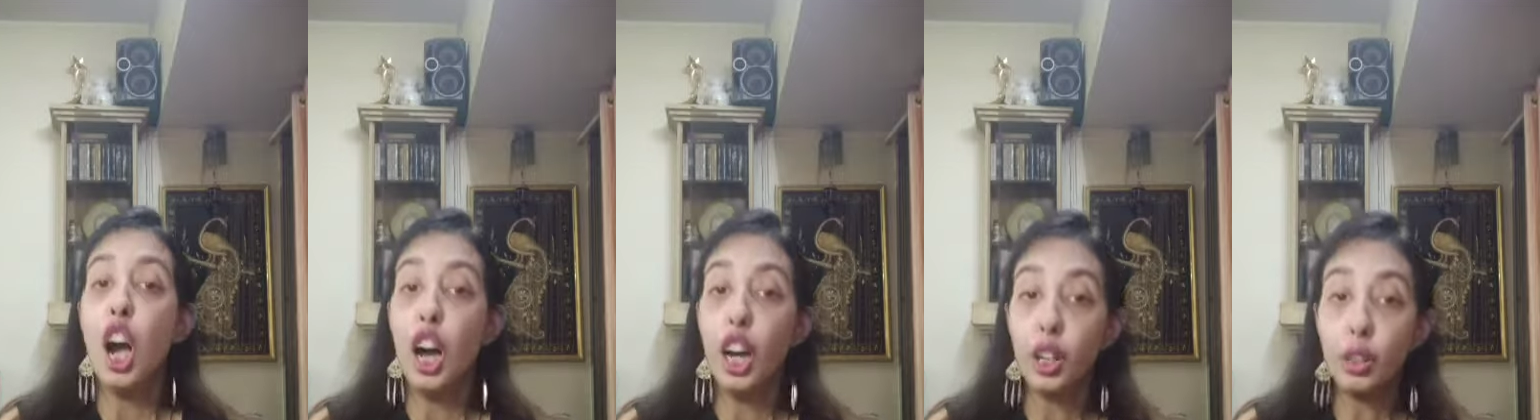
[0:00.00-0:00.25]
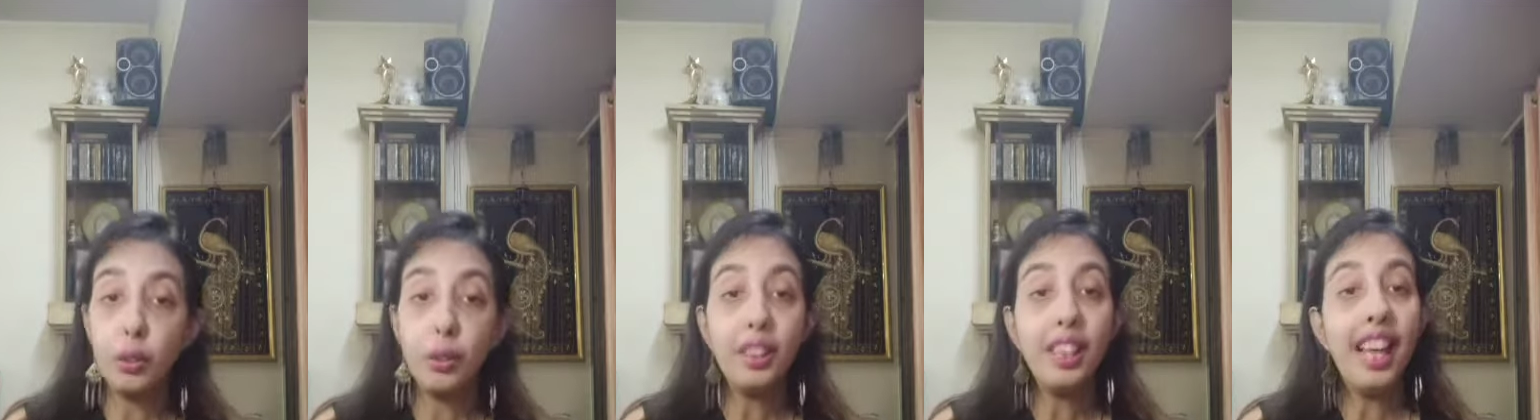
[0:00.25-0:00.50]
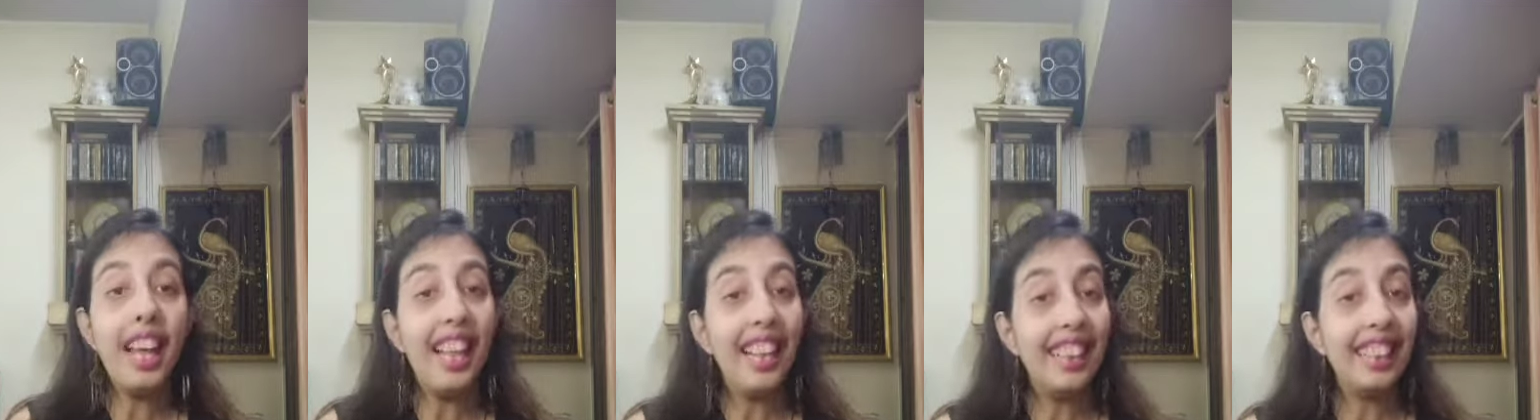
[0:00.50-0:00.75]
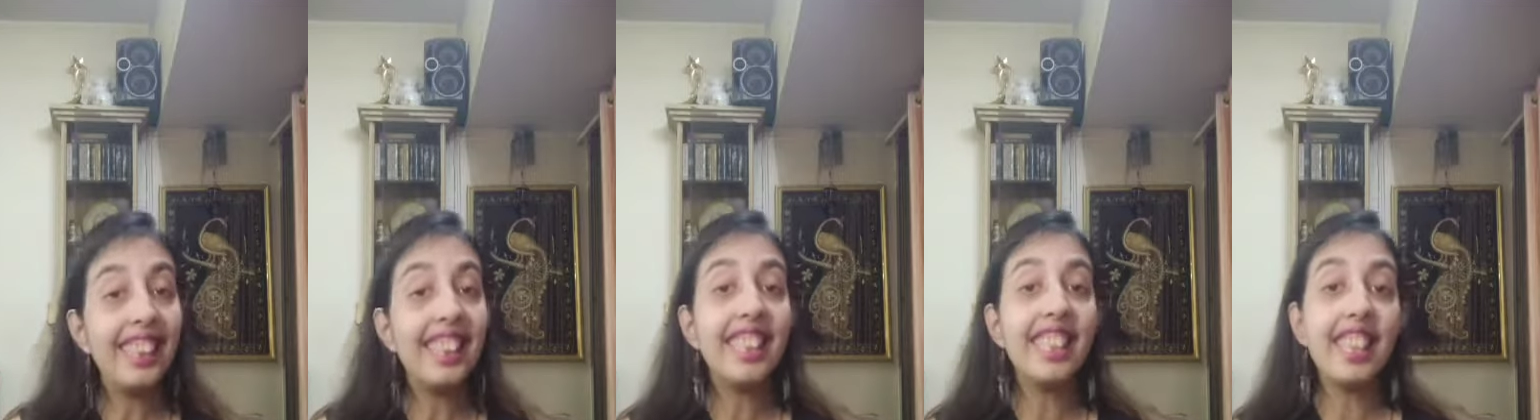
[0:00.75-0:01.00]
A good
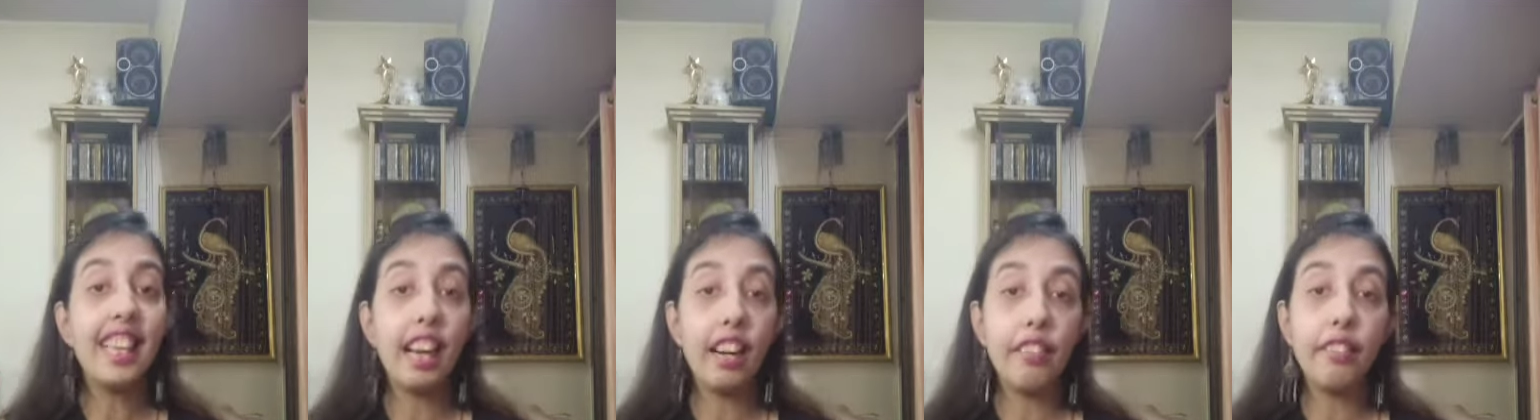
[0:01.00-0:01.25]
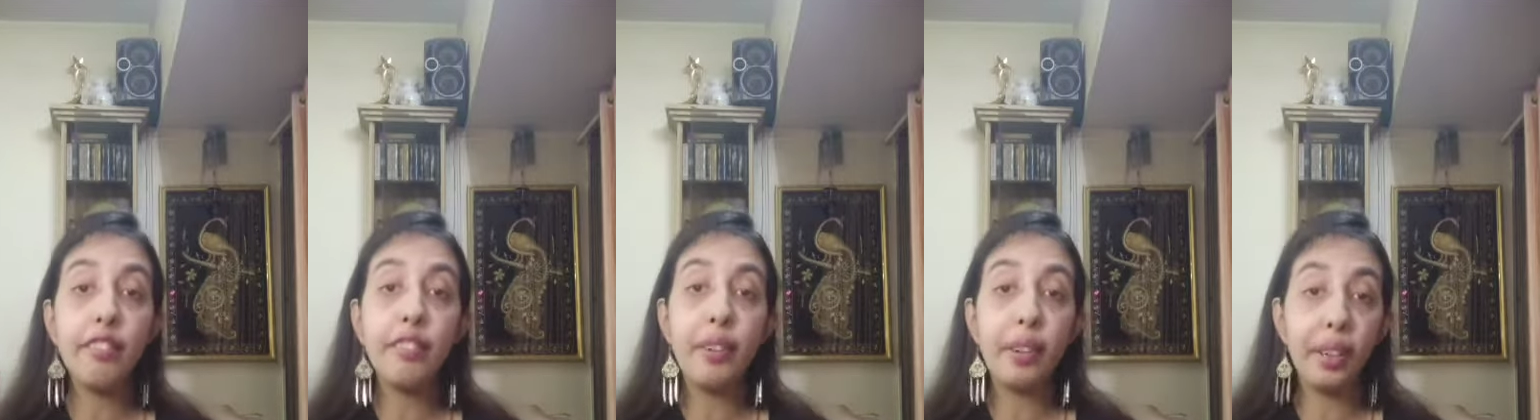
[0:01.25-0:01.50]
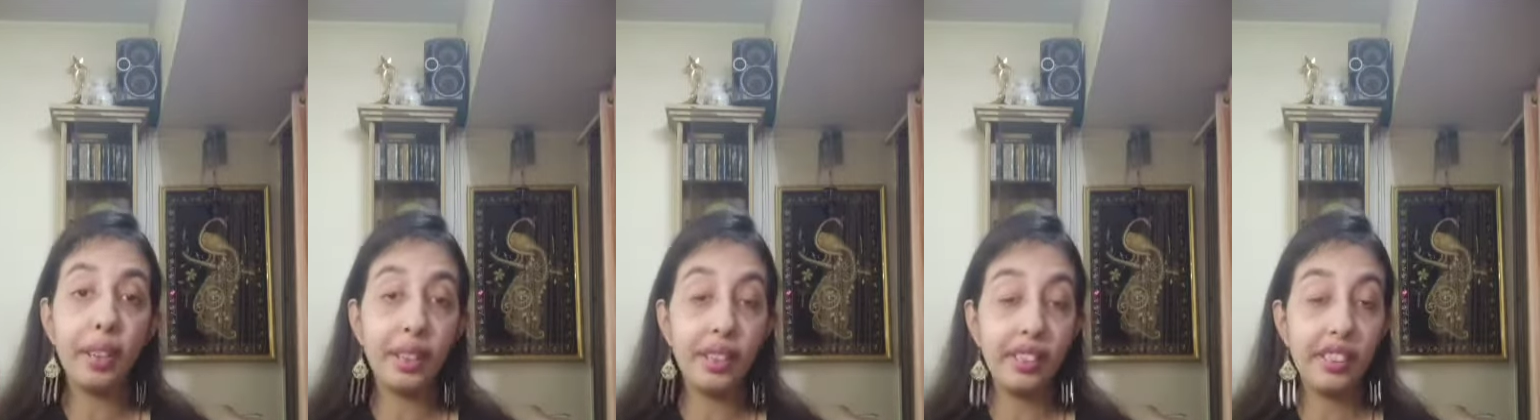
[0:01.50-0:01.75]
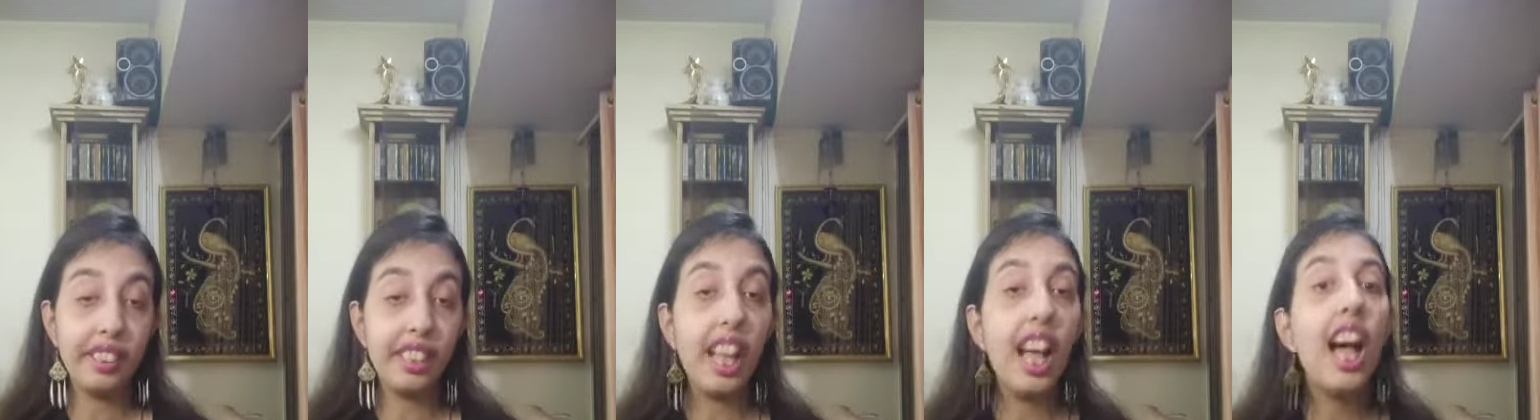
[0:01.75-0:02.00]
healthy laugh
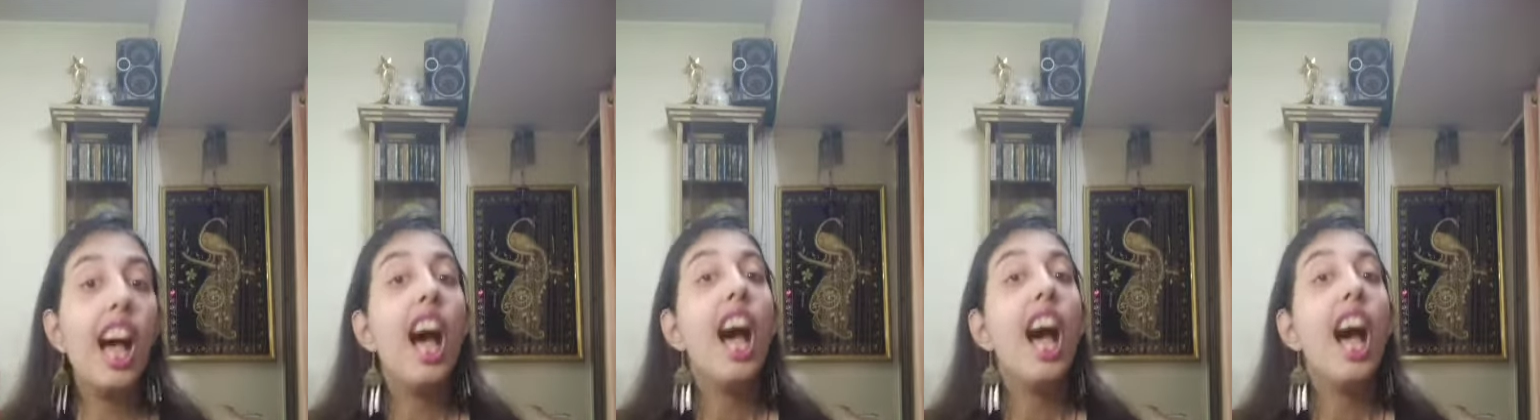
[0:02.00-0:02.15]
triggers